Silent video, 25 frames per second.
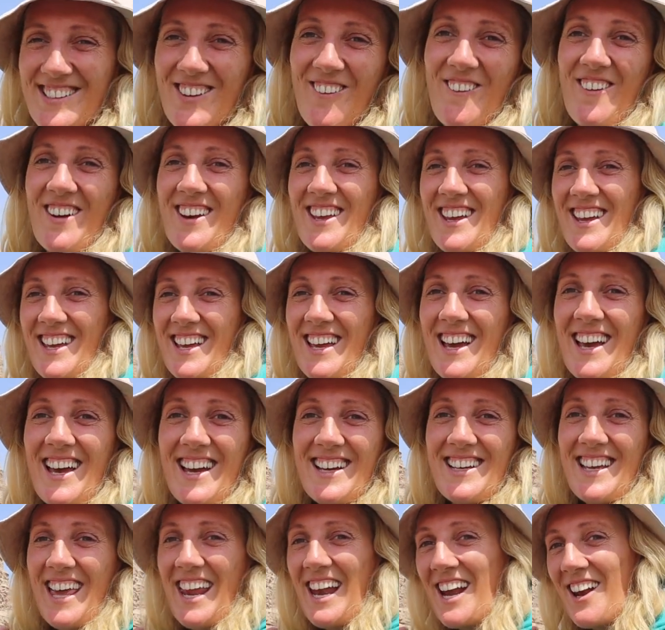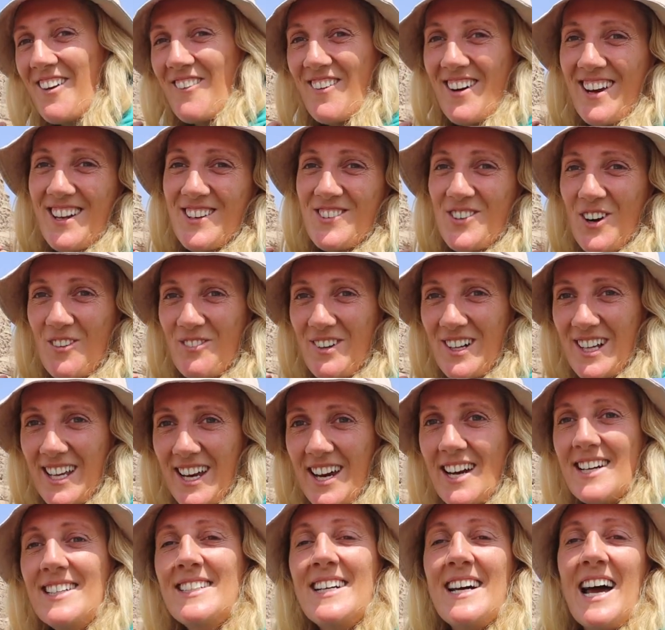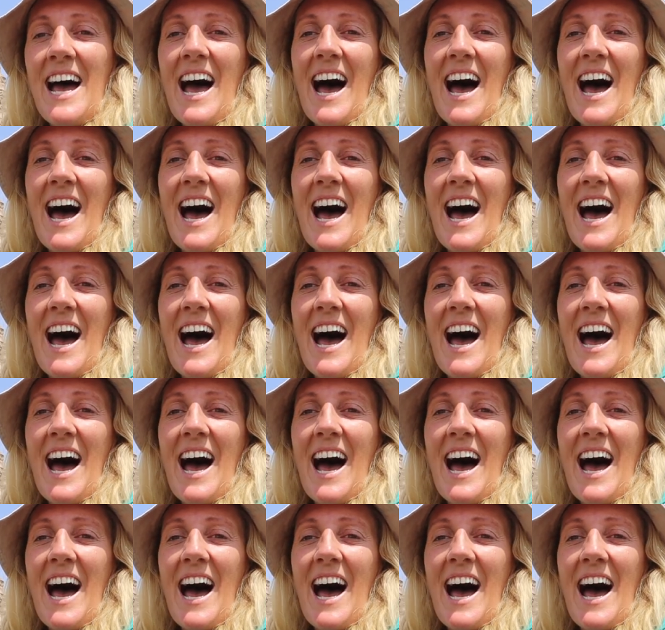don't get anyone in trouble here,